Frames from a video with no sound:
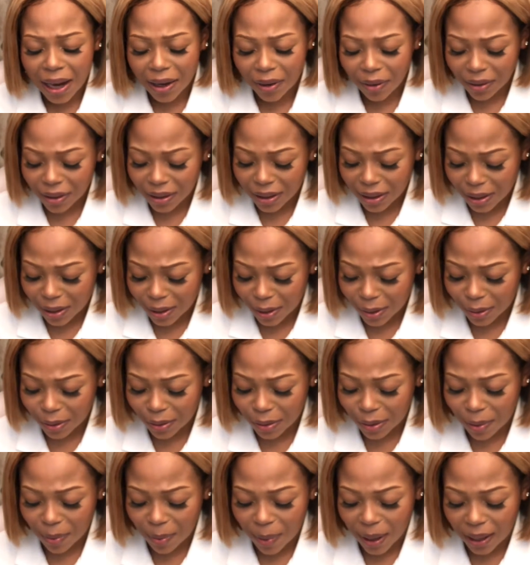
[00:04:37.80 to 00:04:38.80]
i know this is so
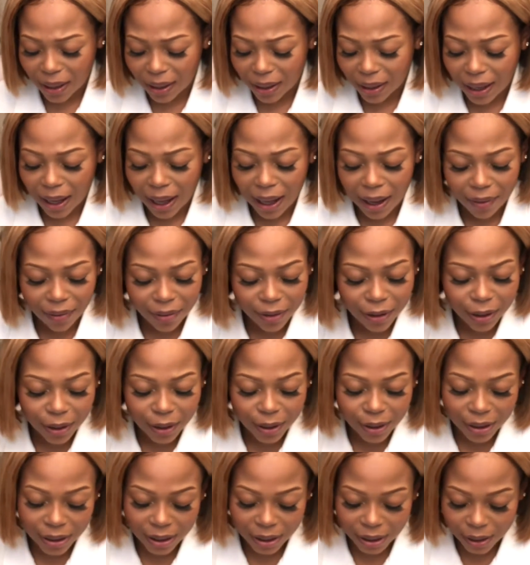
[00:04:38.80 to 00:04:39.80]
dramatic i have the
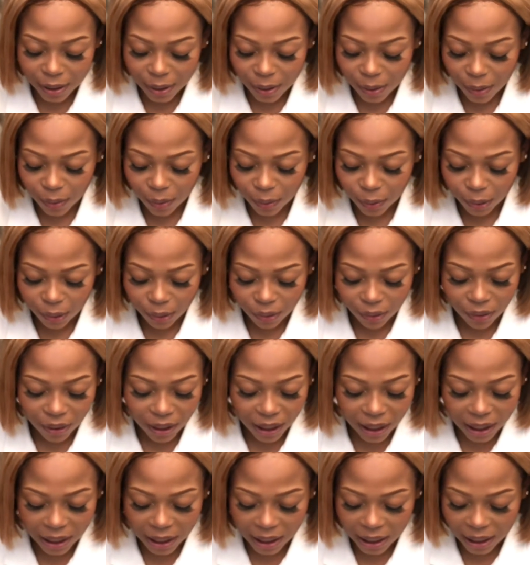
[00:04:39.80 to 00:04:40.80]
narciso
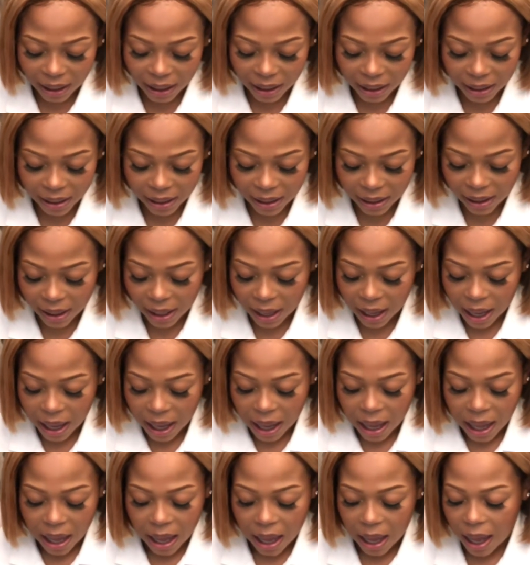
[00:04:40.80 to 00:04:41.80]
rodriguez
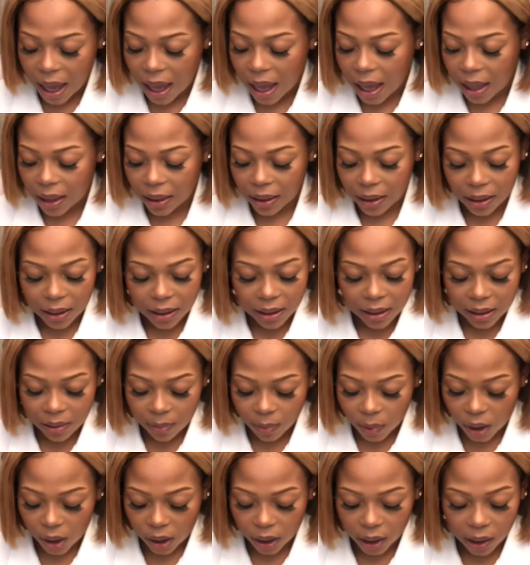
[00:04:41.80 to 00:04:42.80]
and the
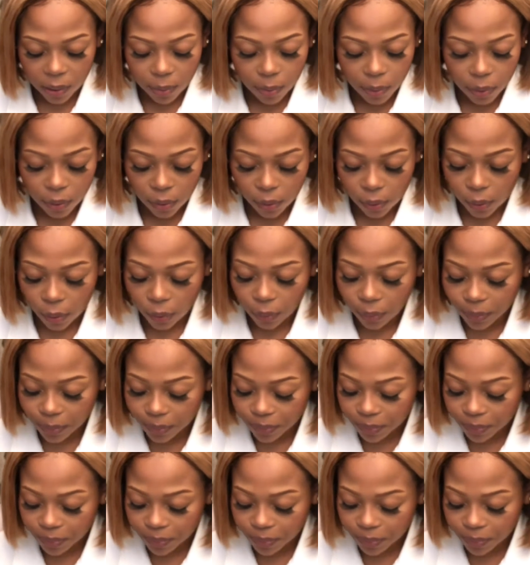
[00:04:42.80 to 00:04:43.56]
Miyake pure